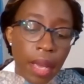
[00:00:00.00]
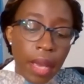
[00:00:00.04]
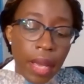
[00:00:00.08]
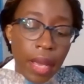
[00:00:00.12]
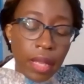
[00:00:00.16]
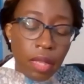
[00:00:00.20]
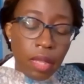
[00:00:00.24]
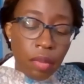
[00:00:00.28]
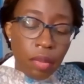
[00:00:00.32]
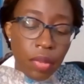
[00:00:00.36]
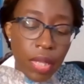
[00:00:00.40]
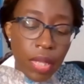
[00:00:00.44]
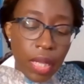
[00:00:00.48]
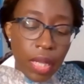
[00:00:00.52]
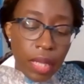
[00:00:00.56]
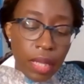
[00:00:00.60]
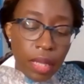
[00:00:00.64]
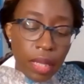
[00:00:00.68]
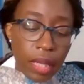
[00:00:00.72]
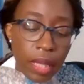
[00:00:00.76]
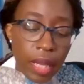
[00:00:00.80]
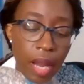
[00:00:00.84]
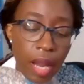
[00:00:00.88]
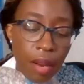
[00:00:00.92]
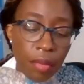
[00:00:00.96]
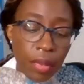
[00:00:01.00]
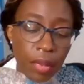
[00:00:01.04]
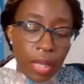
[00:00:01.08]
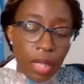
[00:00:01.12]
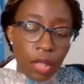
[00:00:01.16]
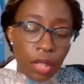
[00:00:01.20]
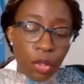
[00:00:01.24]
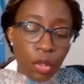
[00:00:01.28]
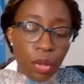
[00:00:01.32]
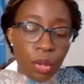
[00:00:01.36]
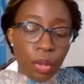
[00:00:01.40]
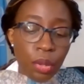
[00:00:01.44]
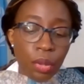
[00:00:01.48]
heads of states in the African
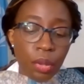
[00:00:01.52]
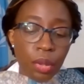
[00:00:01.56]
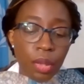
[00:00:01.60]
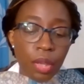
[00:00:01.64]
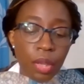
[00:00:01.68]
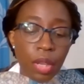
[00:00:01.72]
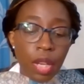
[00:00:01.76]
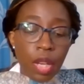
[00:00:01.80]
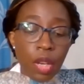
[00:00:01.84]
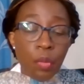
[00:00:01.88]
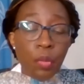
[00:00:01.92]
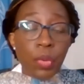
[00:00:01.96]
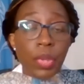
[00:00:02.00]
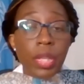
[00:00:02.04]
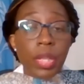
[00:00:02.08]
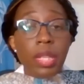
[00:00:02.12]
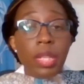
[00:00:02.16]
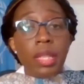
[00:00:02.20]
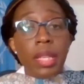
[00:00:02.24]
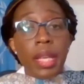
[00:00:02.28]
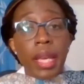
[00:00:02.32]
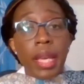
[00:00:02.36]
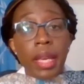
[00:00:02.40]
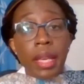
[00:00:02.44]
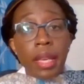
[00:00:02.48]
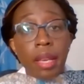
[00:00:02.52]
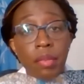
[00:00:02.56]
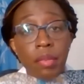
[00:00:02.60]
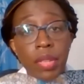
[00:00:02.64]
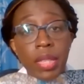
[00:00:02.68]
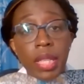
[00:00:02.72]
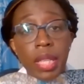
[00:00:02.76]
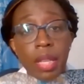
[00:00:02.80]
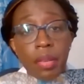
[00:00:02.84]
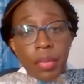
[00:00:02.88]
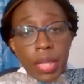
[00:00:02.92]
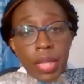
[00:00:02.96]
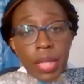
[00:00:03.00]
Union, which is the
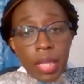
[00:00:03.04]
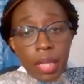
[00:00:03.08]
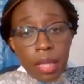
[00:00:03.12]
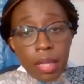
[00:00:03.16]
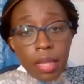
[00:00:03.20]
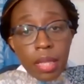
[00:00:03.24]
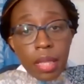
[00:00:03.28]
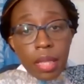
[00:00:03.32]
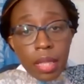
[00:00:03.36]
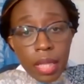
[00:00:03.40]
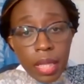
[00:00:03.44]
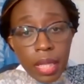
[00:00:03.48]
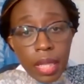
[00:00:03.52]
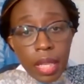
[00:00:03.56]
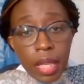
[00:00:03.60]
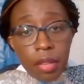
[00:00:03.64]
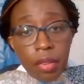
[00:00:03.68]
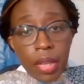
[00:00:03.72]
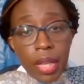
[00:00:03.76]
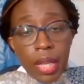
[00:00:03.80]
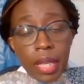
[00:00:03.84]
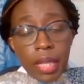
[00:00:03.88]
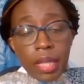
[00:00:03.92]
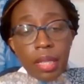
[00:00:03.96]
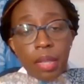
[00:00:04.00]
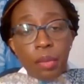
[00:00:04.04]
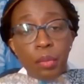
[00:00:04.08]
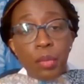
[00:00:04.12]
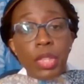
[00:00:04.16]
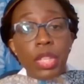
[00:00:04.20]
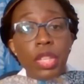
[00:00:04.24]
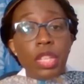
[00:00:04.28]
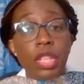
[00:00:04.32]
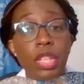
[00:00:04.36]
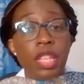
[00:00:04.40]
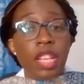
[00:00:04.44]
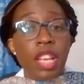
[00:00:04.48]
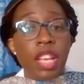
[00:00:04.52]
AFCFTA Secretariat, which
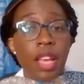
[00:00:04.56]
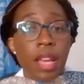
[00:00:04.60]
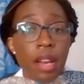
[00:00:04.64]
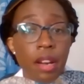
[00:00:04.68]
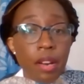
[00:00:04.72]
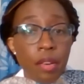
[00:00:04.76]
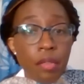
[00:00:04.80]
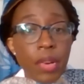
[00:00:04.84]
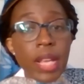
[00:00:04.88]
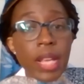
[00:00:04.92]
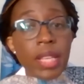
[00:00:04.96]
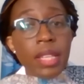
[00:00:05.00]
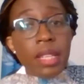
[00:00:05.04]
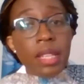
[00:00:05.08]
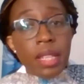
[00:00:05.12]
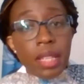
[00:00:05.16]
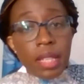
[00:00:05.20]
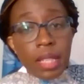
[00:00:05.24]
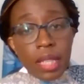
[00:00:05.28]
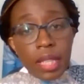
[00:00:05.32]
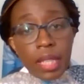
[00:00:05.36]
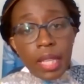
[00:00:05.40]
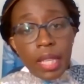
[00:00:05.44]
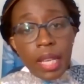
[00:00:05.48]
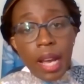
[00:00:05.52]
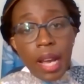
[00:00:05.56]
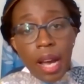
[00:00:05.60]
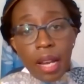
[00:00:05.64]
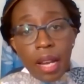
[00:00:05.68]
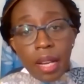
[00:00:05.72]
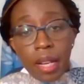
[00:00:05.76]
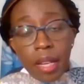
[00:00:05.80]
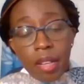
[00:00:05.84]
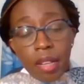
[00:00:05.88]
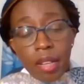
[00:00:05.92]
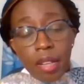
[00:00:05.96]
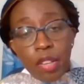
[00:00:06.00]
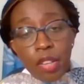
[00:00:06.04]
is resident in
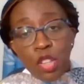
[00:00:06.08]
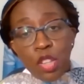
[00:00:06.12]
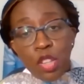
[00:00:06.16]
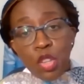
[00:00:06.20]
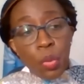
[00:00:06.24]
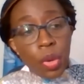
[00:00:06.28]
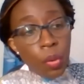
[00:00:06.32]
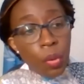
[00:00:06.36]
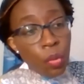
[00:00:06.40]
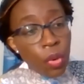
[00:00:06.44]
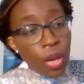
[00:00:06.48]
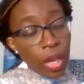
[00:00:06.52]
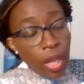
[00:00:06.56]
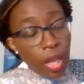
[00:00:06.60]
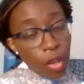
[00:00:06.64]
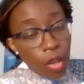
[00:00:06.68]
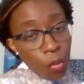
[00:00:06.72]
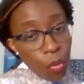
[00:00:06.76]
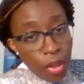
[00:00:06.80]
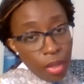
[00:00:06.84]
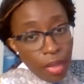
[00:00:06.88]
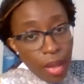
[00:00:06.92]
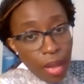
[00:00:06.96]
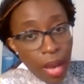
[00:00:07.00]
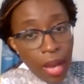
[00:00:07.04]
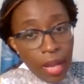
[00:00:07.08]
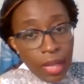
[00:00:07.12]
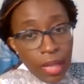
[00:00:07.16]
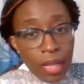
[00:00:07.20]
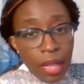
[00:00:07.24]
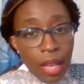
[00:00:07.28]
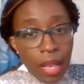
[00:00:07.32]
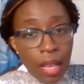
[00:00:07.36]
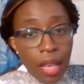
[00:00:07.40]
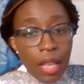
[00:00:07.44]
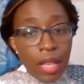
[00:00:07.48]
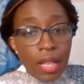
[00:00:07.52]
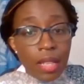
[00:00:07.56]
Ghana. And so we're working with that,
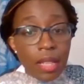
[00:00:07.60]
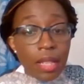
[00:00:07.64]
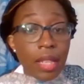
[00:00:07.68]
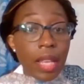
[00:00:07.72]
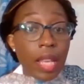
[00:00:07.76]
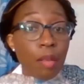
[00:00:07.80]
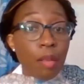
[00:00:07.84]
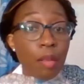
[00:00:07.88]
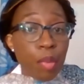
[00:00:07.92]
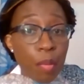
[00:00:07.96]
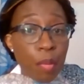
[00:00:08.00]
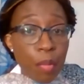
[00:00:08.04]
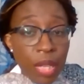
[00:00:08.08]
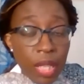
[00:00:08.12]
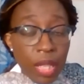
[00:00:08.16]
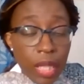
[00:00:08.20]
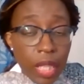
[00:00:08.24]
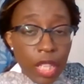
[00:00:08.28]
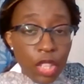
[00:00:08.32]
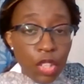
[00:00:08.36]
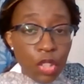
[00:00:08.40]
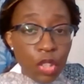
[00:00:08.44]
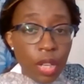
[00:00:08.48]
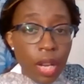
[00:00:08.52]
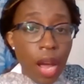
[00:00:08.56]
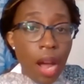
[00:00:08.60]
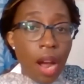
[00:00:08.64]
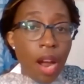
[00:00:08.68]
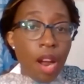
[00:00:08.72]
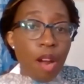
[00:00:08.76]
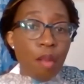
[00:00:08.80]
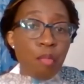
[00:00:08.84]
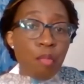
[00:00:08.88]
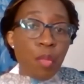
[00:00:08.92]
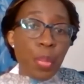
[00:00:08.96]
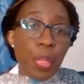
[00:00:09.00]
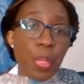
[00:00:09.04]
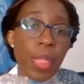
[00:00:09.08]
the implementation
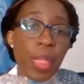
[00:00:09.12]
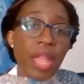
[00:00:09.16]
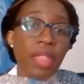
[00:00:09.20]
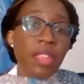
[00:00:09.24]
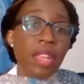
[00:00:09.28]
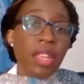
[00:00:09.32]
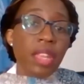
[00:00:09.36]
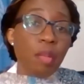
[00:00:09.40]
arm, and